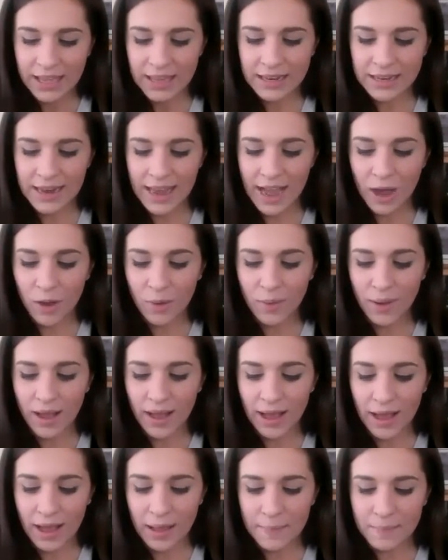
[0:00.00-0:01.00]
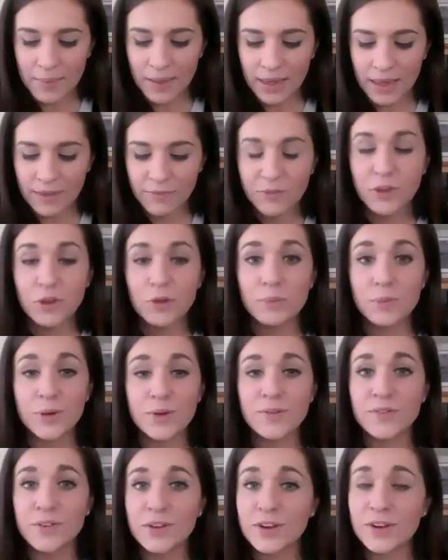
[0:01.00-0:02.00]
Now, if you
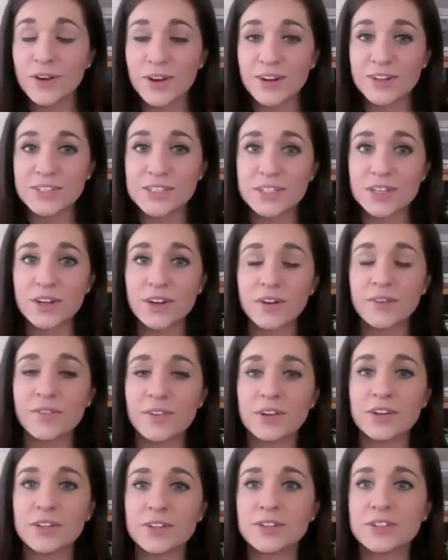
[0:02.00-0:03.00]
move your cursor over your